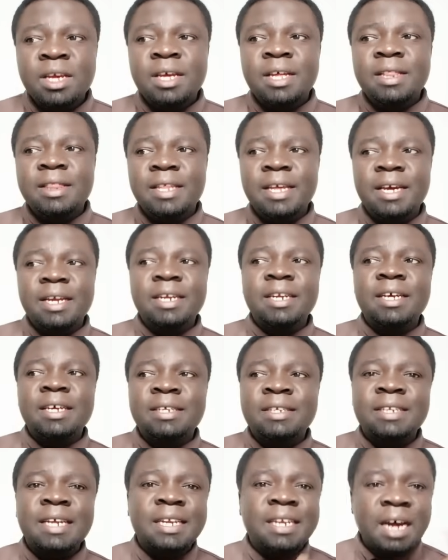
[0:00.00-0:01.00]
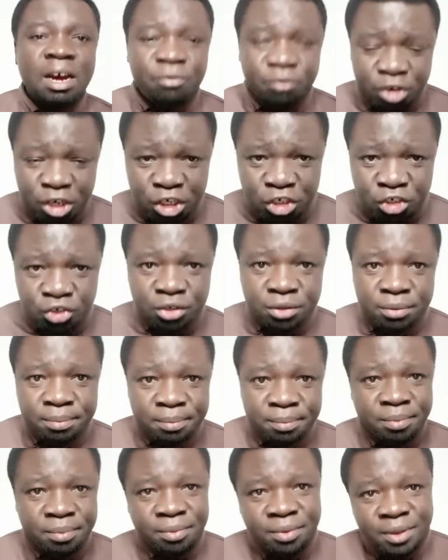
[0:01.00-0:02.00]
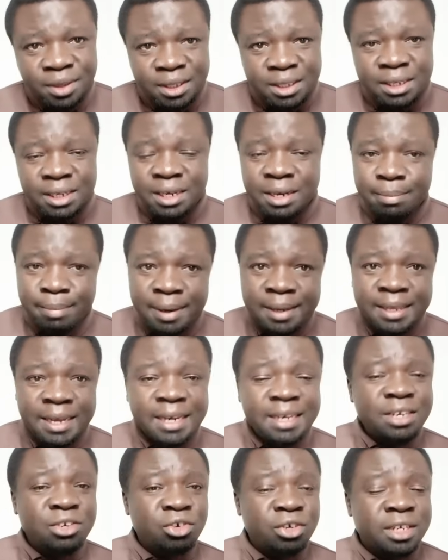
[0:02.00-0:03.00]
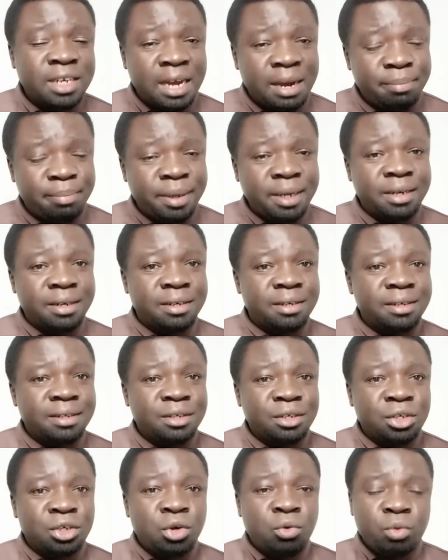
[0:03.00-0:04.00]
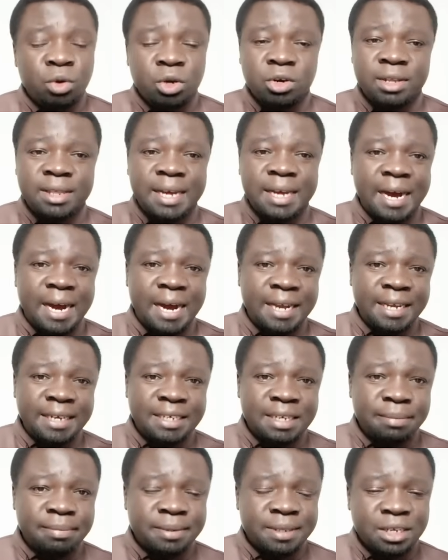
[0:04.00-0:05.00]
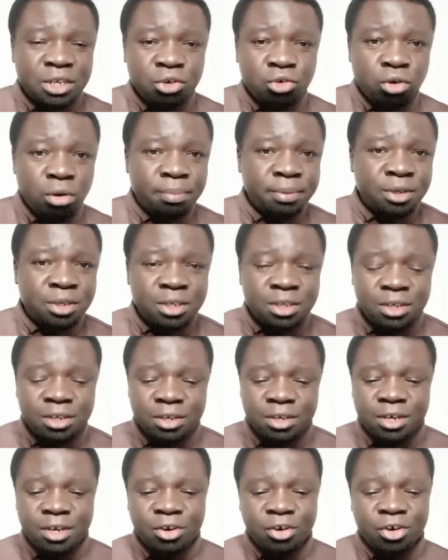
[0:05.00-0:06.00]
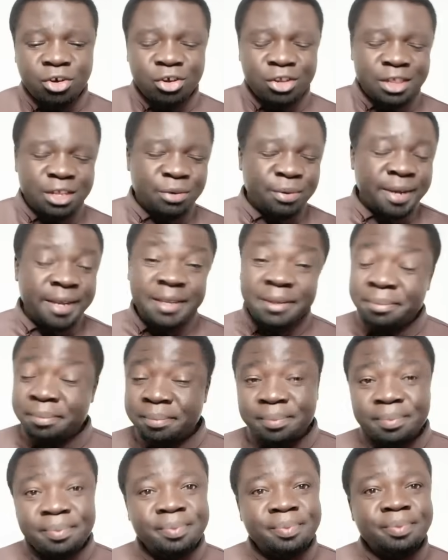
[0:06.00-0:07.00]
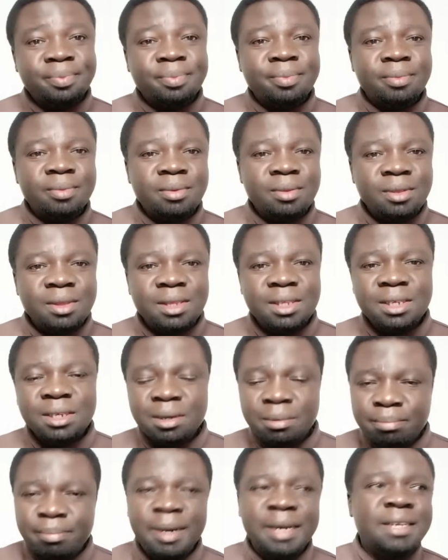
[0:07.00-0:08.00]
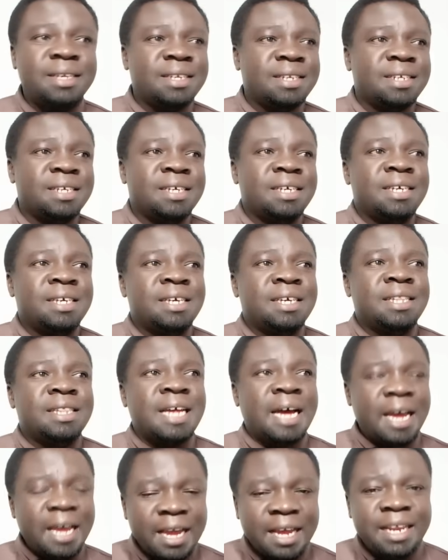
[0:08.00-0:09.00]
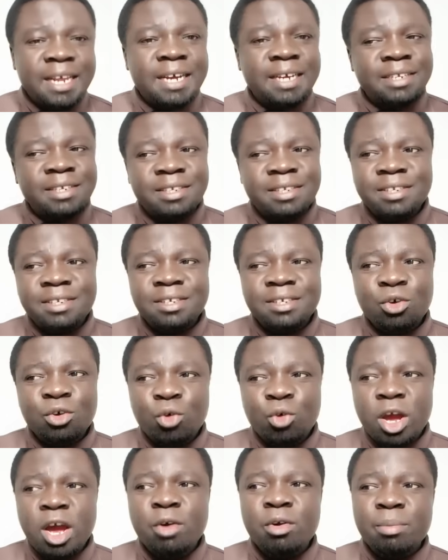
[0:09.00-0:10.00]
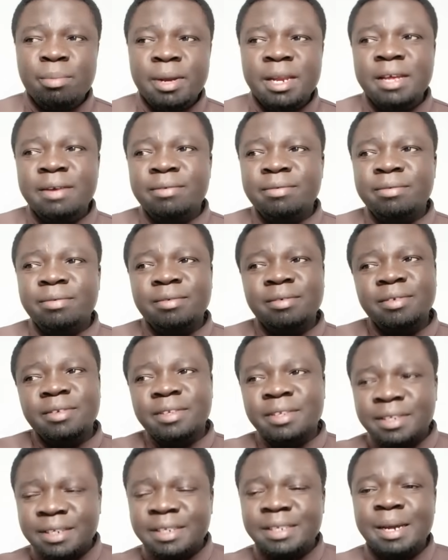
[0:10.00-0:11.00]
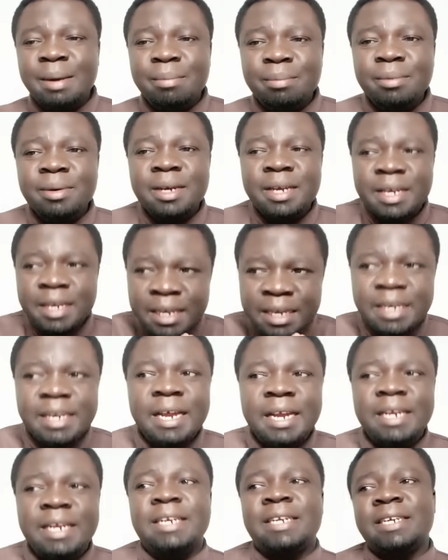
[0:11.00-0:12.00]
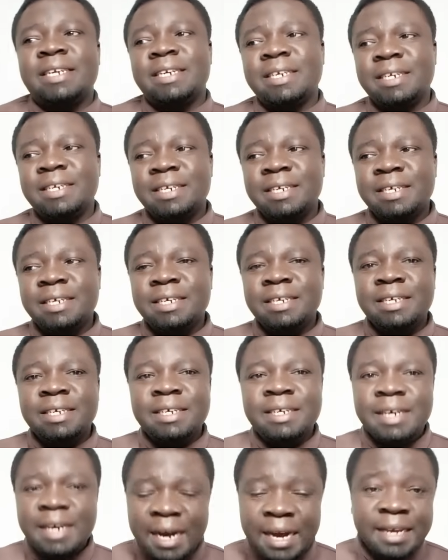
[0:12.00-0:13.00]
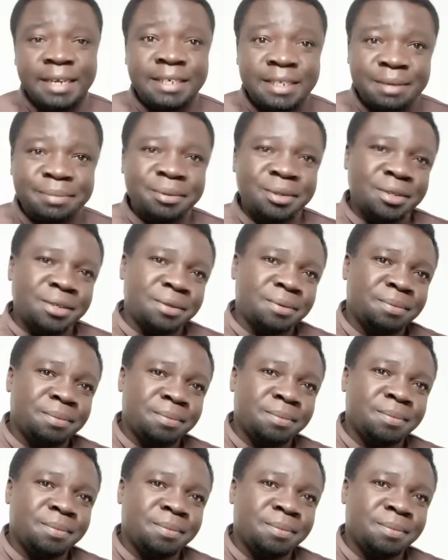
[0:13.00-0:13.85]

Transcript: then start afresh. But that did not happen. We know the items they dropped on the way, but the areas where we believe some hidden items